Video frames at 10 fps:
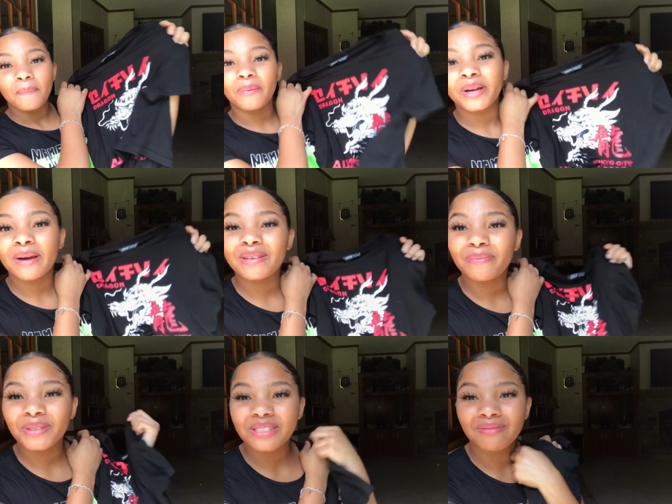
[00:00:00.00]
But we're coming
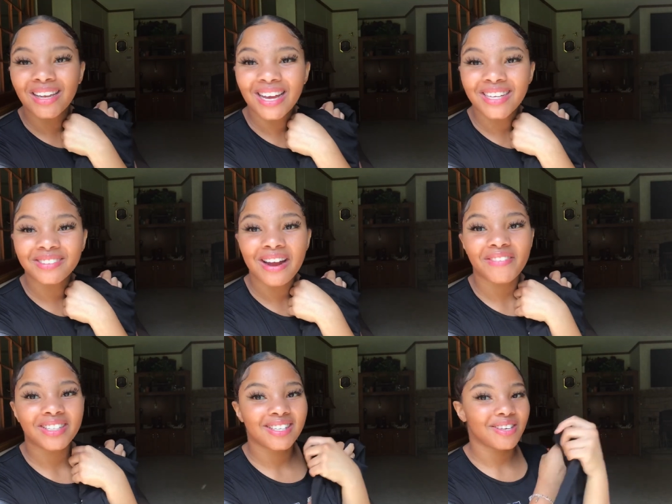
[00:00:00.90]
up onto my last graphic tee.